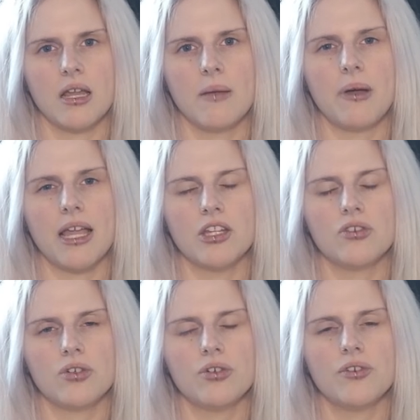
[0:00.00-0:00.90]
by
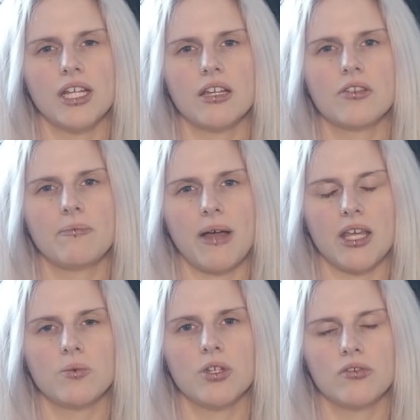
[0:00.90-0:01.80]
ensuring that
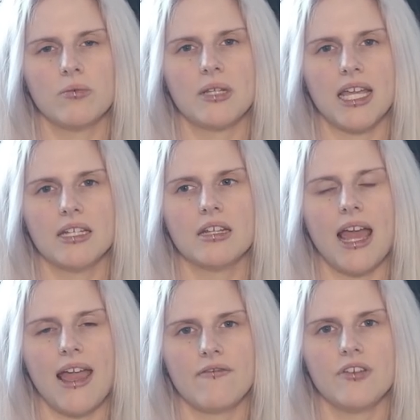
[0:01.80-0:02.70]
passwords are updated
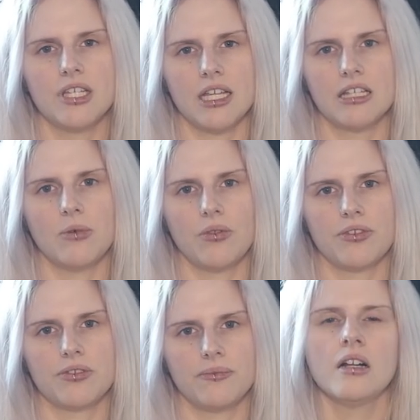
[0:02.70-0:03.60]
every 6 months.